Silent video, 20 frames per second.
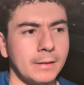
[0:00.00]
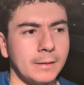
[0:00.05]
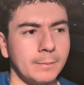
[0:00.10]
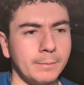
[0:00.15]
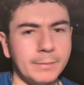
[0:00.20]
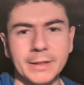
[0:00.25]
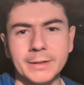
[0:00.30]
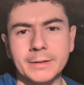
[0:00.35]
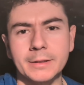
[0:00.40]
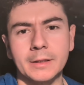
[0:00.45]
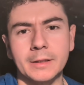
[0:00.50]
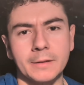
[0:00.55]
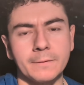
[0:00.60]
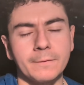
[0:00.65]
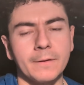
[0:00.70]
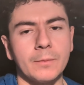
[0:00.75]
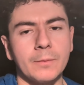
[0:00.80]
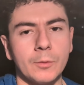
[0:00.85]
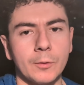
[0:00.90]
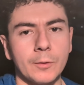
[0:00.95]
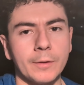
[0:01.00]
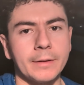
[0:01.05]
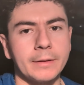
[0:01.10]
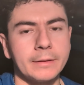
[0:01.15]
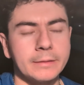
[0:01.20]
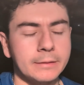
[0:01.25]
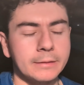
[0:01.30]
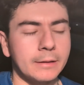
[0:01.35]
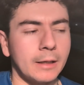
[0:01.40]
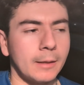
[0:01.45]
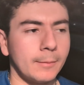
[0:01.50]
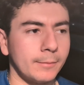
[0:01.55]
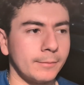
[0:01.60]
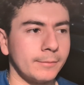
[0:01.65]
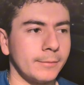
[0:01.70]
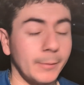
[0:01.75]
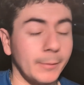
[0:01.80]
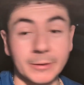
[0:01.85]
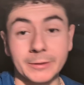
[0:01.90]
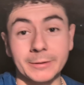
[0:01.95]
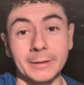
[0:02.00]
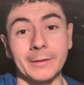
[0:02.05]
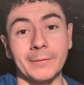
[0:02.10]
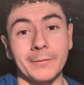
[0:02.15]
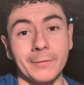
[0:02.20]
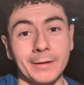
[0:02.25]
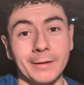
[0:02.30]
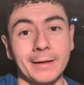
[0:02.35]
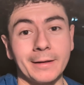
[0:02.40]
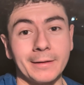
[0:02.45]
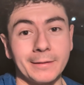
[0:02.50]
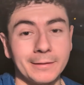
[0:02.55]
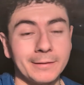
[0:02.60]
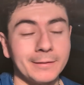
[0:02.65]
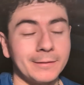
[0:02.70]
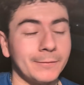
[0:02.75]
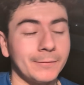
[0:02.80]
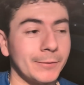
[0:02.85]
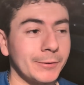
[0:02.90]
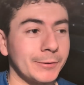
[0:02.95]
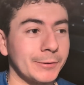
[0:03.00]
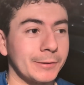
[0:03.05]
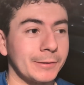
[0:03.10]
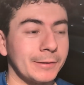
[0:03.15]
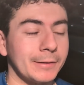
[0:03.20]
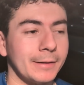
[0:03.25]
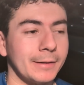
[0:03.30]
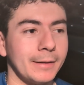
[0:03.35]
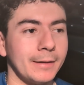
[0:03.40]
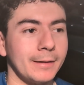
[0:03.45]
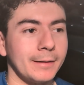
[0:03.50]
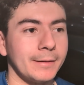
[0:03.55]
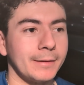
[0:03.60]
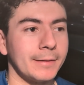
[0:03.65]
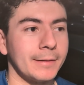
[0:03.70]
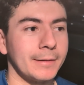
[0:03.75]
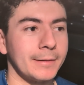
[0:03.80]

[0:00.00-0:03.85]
mid to late February. So I'm excited for that for sure. And